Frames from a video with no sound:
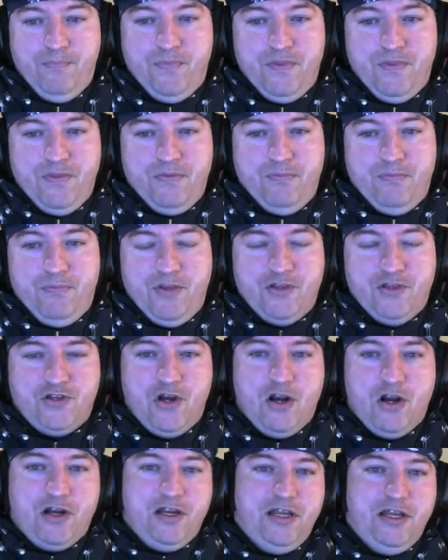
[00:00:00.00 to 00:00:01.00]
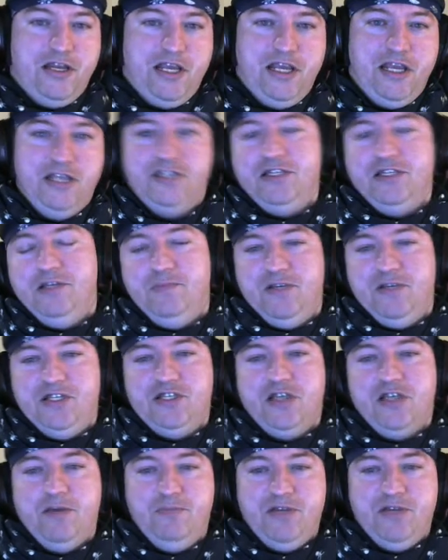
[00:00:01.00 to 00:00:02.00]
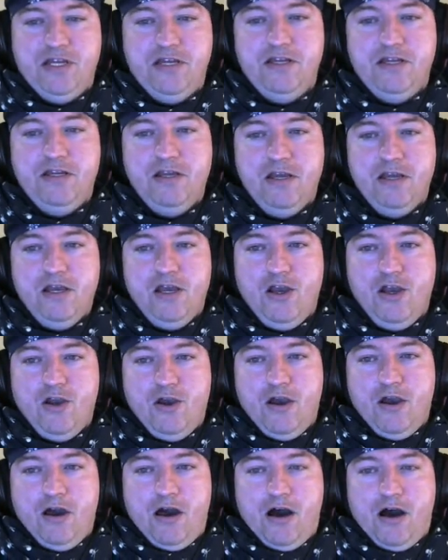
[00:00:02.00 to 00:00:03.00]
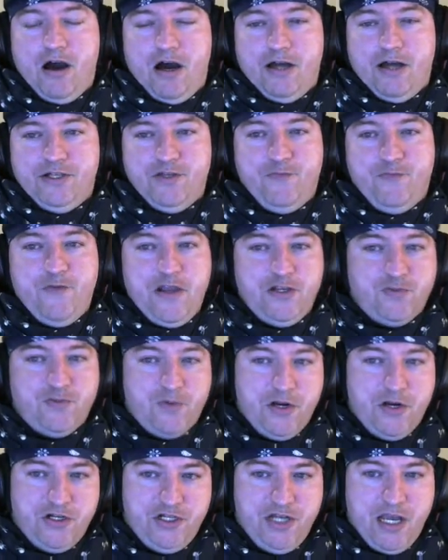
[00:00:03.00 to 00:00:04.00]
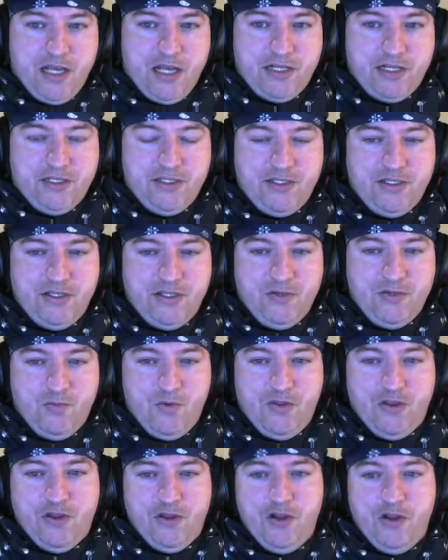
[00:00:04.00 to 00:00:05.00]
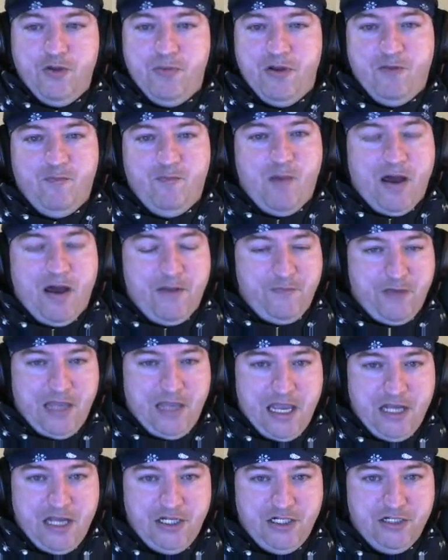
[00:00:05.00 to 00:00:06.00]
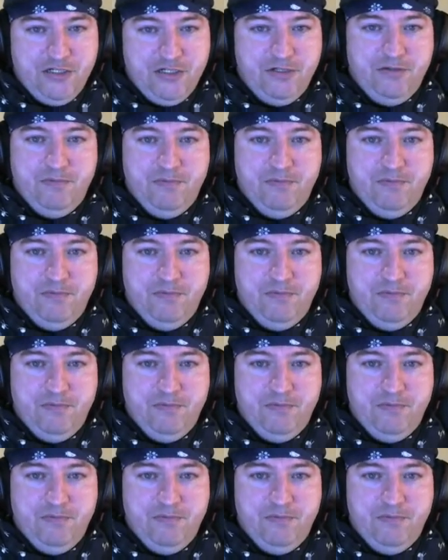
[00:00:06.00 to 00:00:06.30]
This card can easily be subbed in to face brush decks with a little bit of modification.